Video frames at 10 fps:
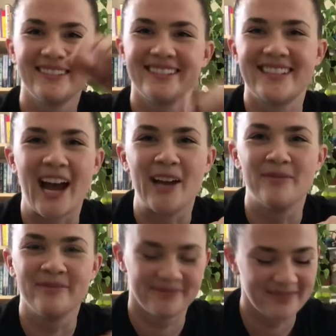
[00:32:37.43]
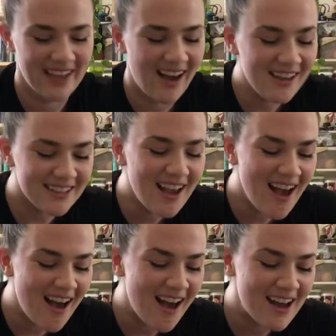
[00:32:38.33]
time.
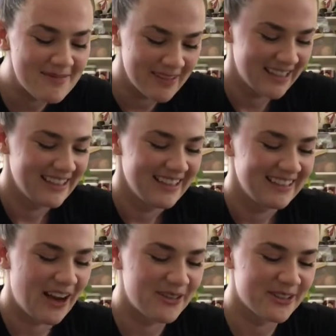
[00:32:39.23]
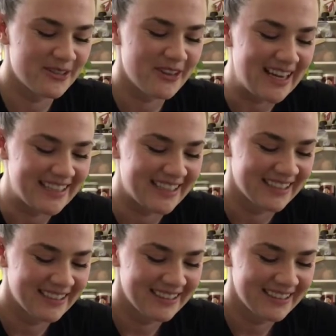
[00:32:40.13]
Awesome! That was great.
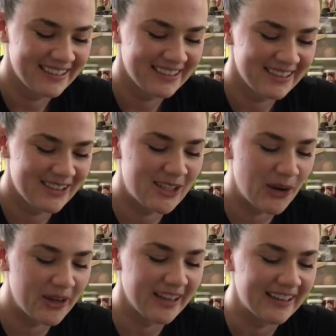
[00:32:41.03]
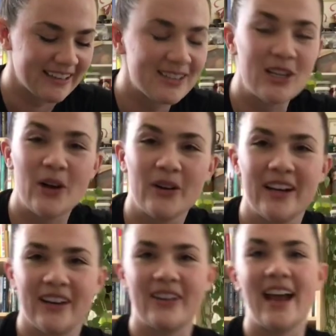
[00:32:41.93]
So
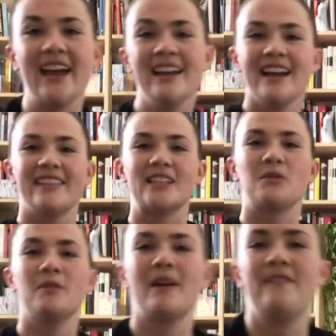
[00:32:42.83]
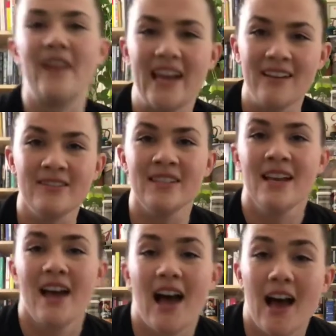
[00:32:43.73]
good, okay? That's one of my faves.
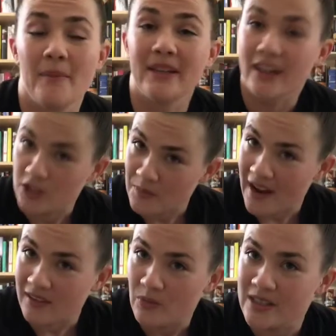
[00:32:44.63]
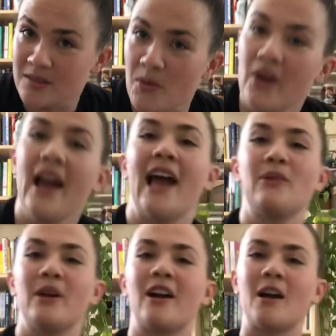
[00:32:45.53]
Catch your breath once more, and
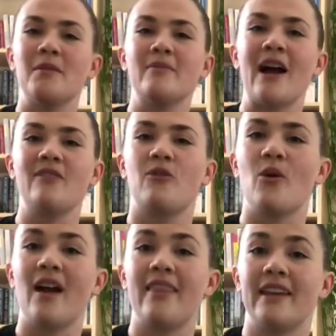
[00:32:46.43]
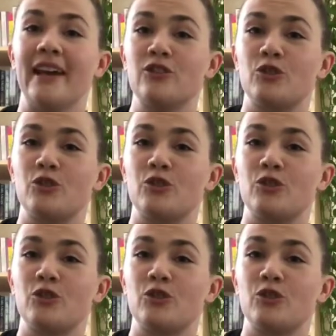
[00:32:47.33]
we are coming back for the next